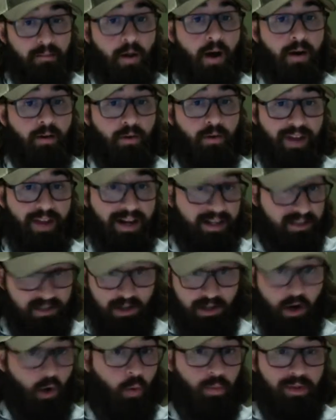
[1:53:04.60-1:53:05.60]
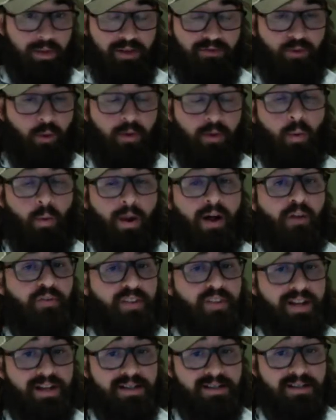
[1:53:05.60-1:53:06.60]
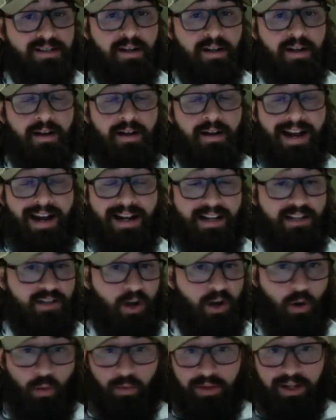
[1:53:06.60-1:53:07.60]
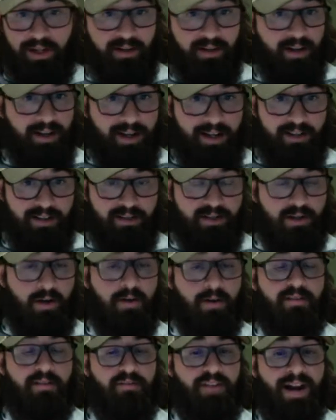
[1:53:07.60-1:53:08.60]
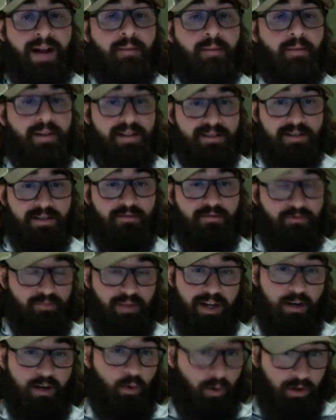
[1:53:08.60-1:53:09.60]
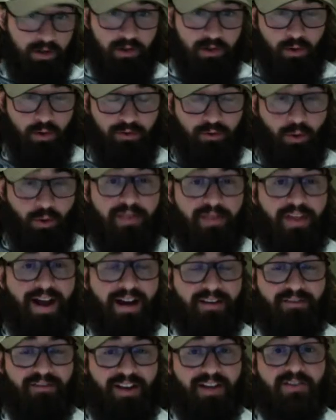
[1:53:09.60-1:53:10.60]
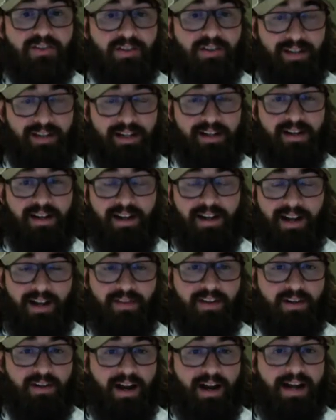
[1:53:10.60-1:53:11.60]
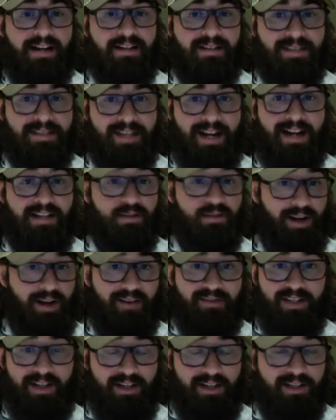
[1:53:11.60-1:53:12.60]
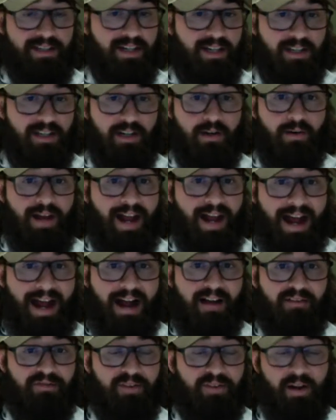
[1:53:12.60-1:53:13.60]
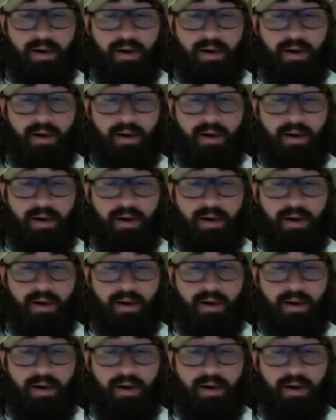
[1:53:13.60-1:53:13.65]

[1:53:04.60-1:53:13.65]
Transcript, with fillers: model that it's only for the wealthiest and it's only in certain families. And in order to avoid that, eventually in the United States, we have to continue to have